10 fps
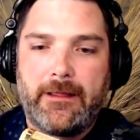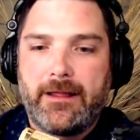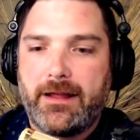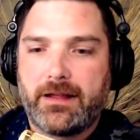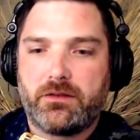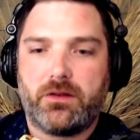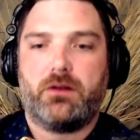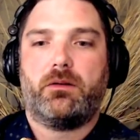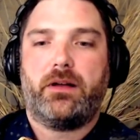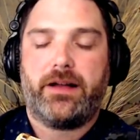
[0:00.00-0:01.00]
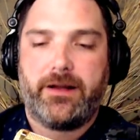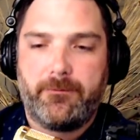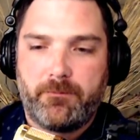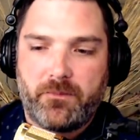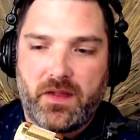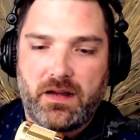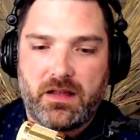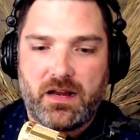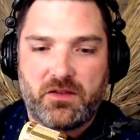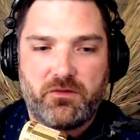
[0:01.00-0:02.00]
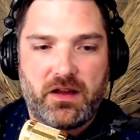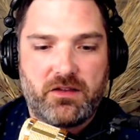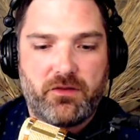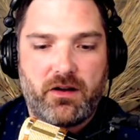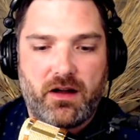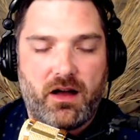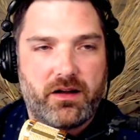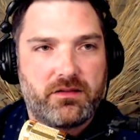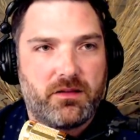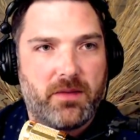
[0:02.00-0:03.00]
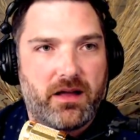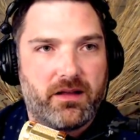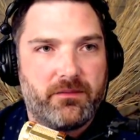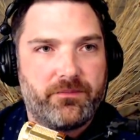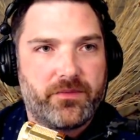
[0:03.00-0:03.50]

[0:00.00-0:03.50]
and so he's very honest about it,